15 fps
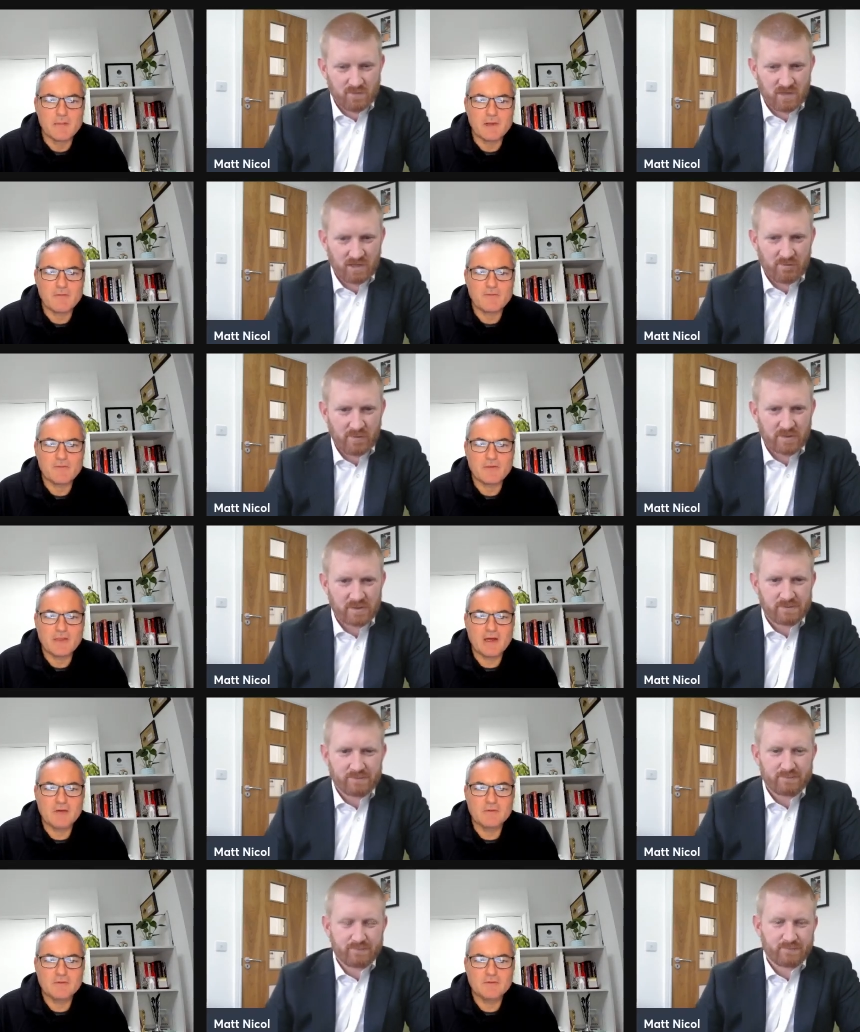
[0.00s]
Speaker 1: But for
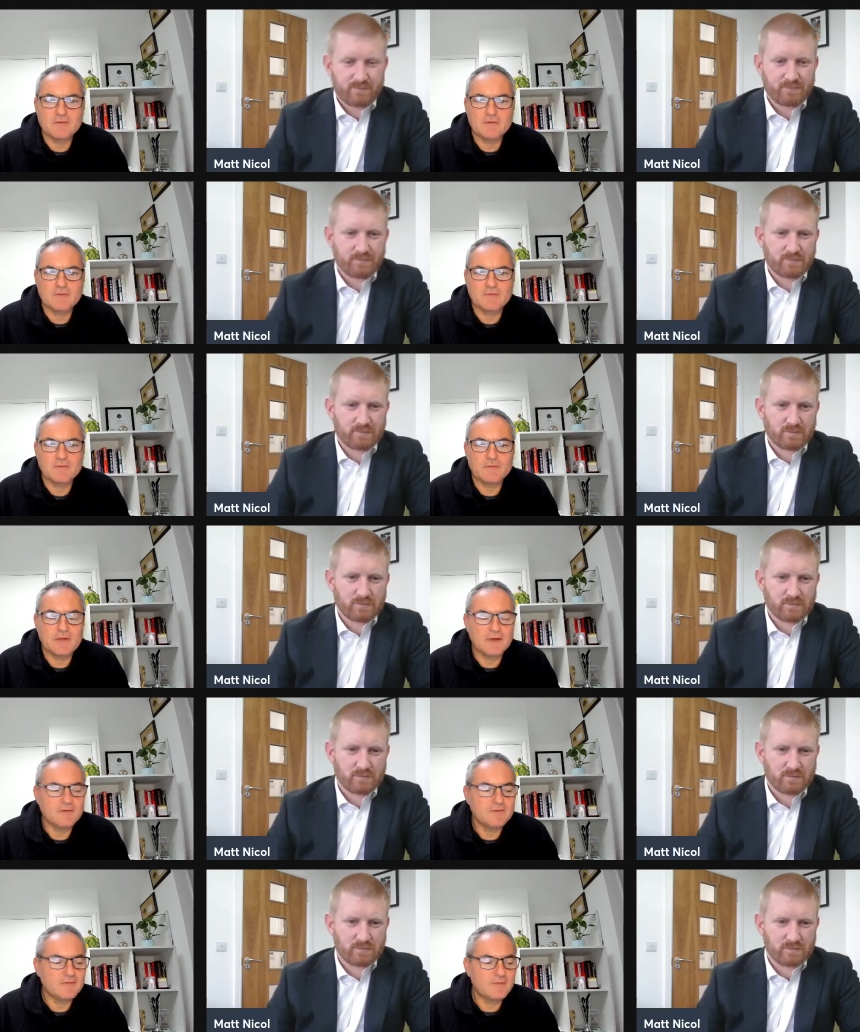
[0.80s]
those for
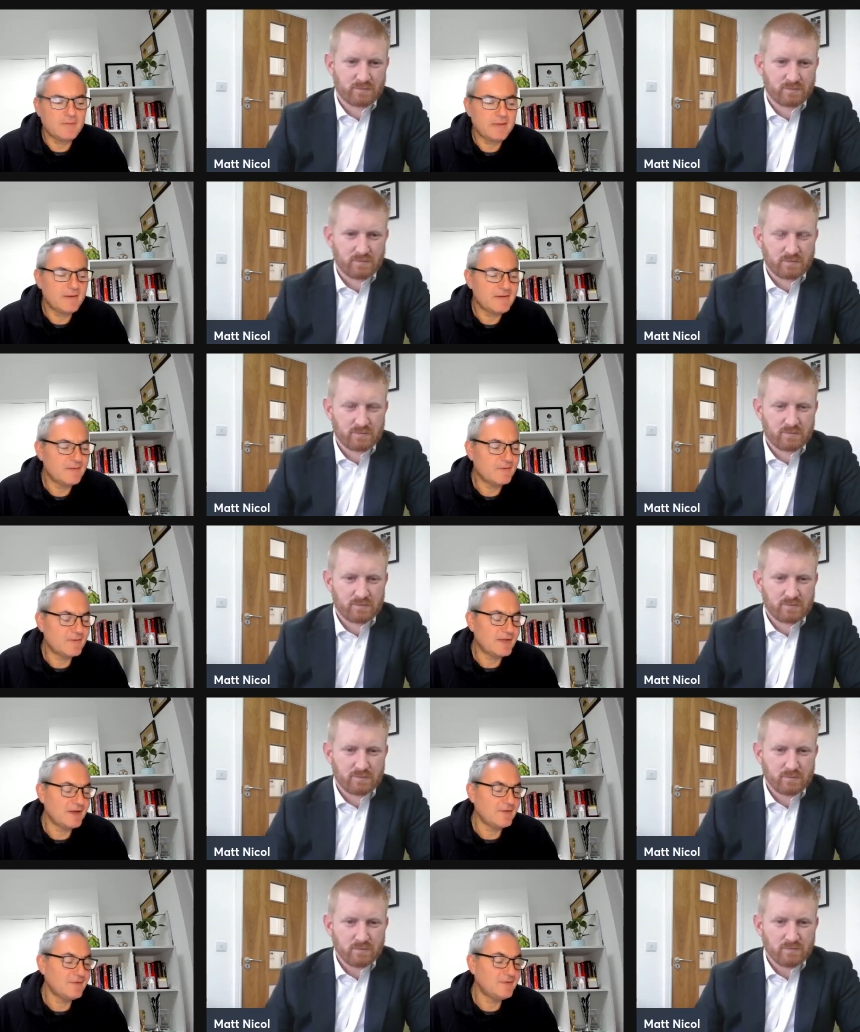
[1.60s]
those of
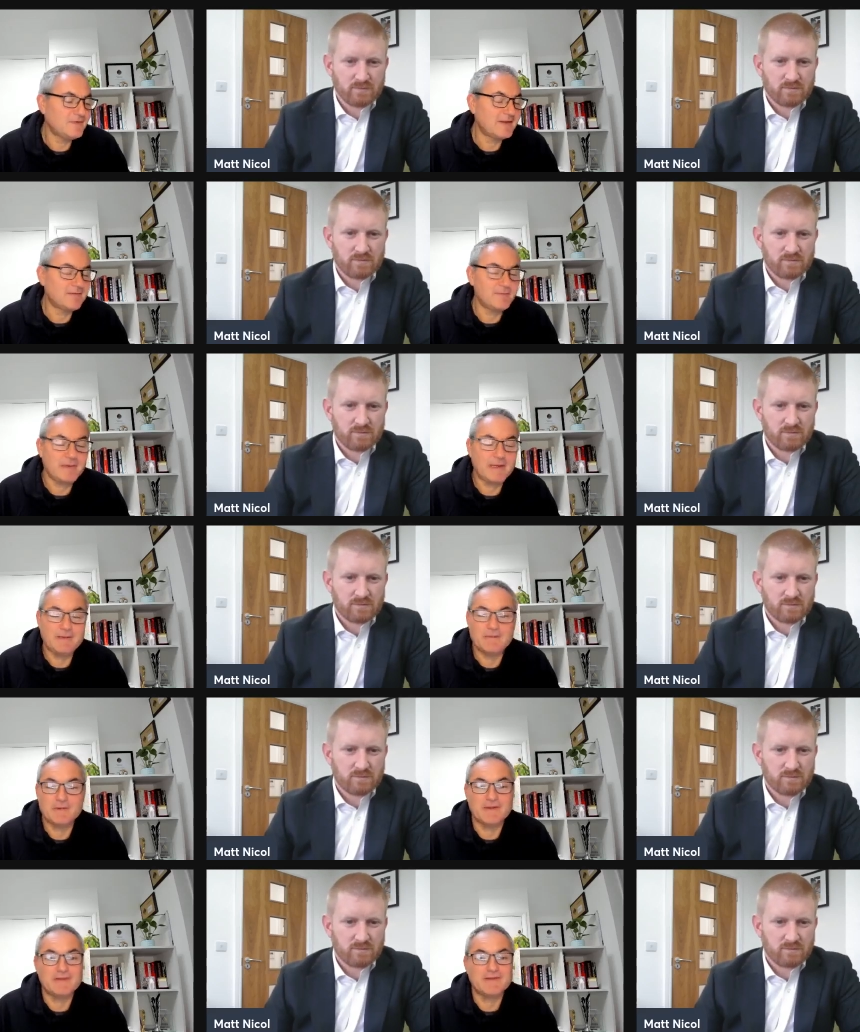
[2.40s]
those that
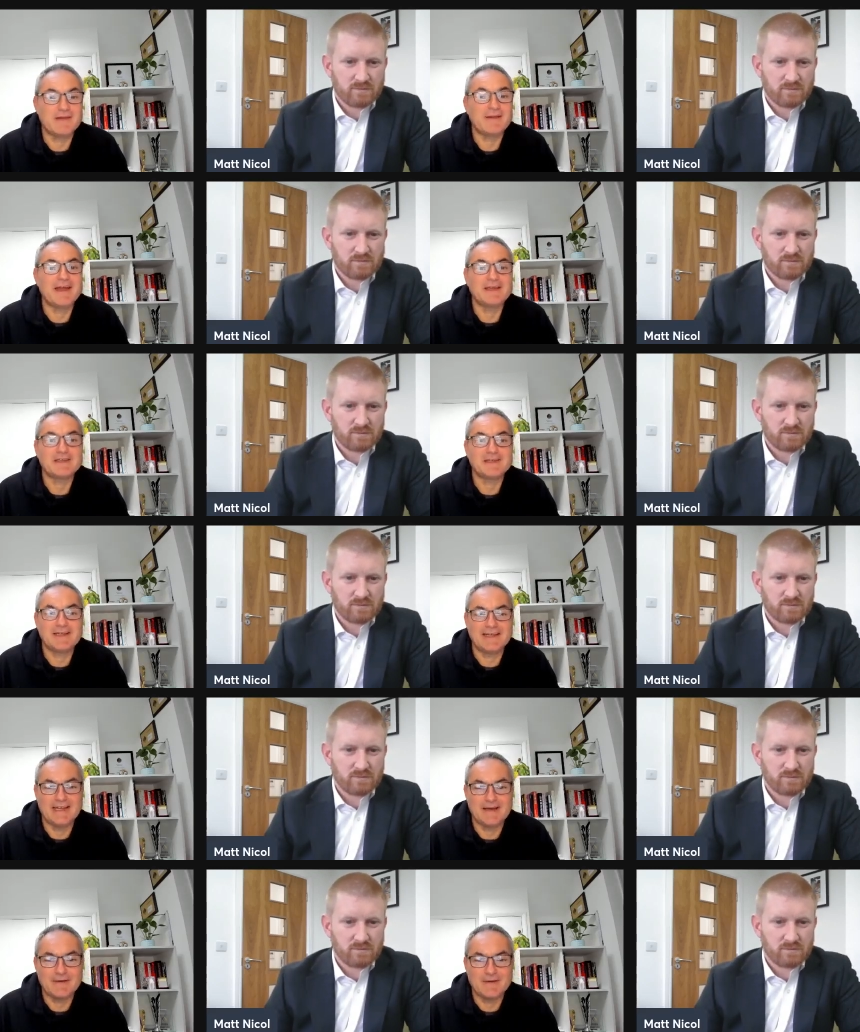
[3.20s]
people that don't
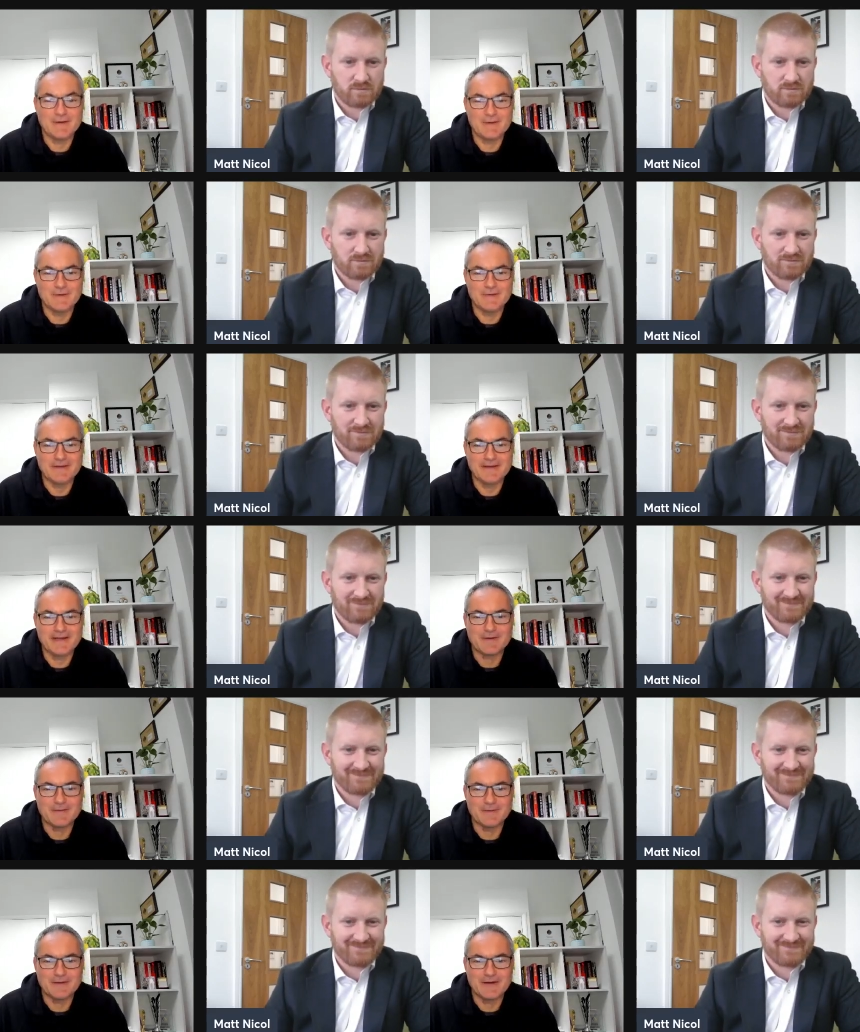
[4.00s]
actually know who
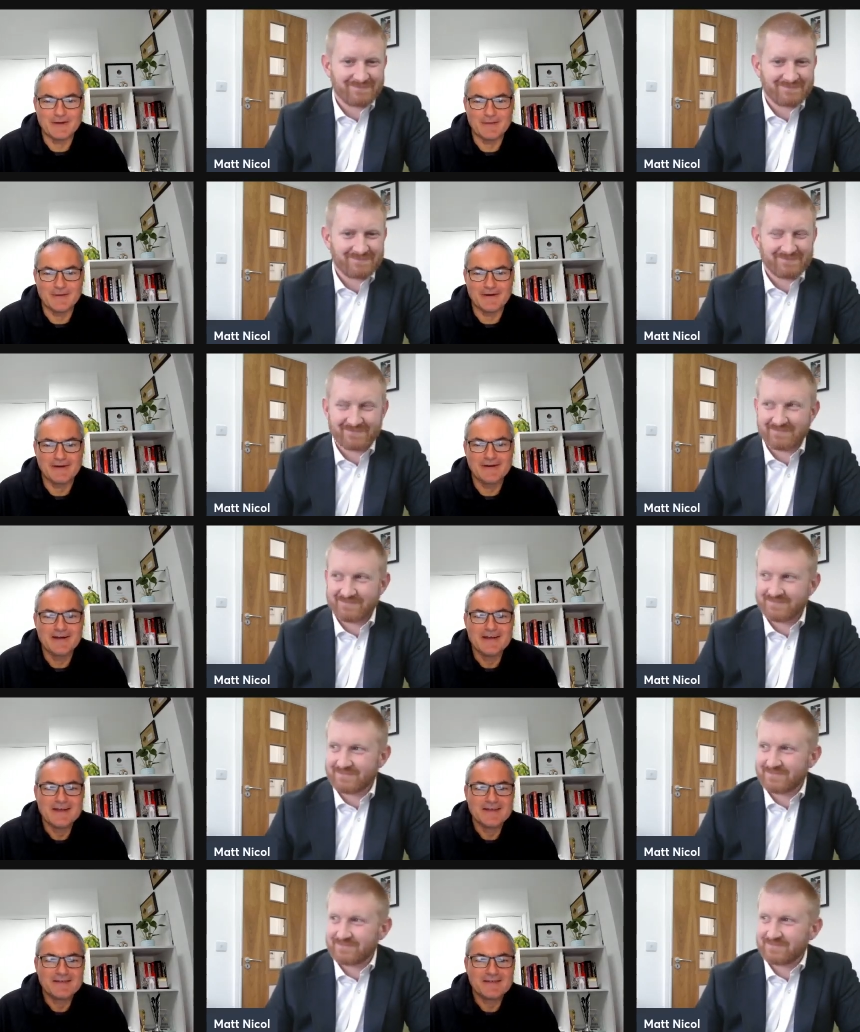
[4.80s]
Nicol and Co are.
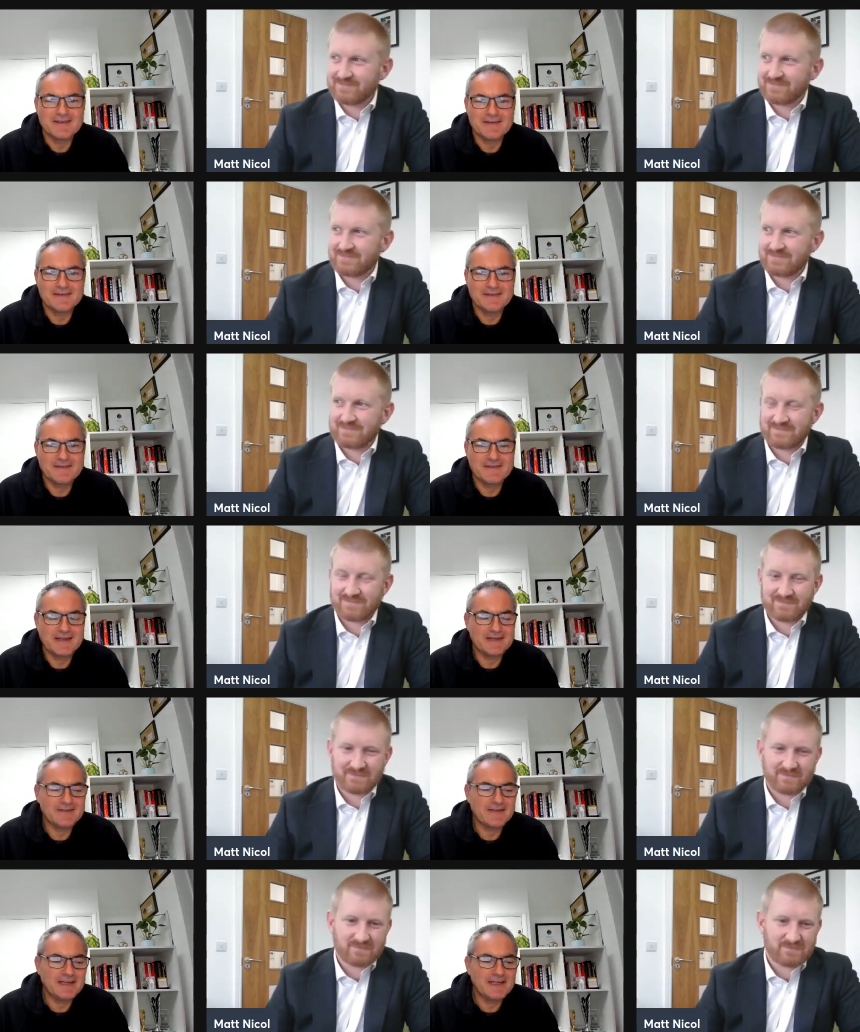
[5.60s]
So
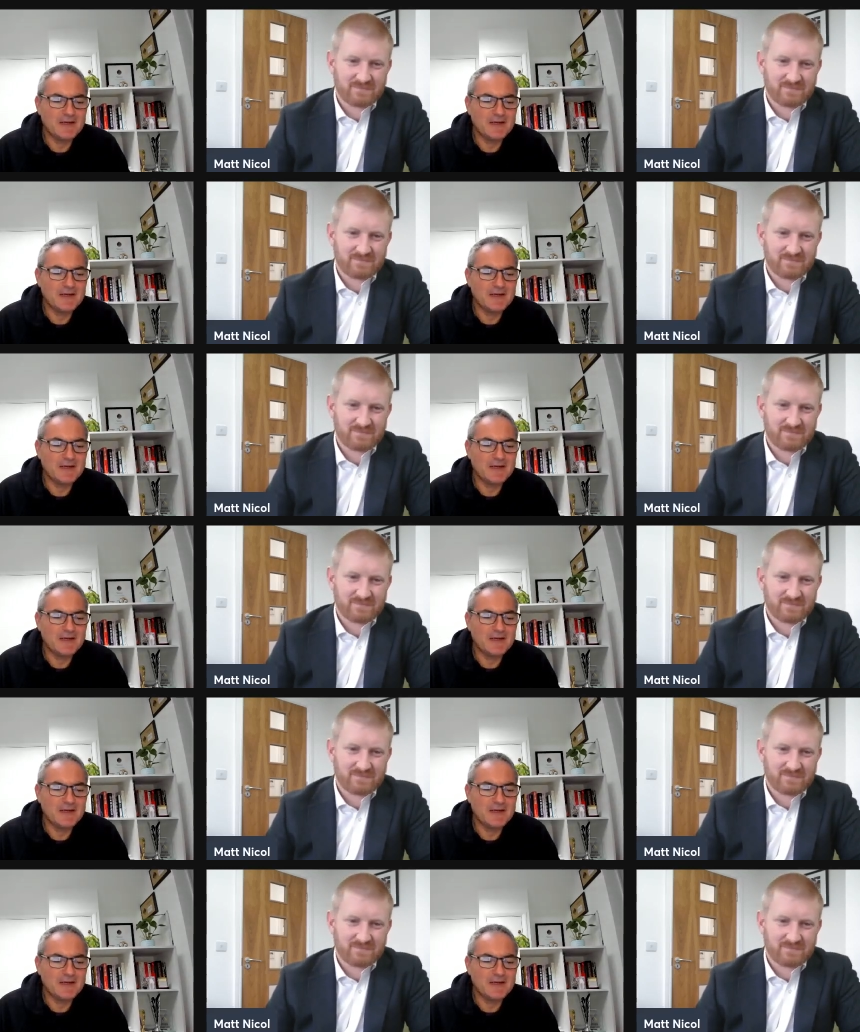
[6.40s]
tell us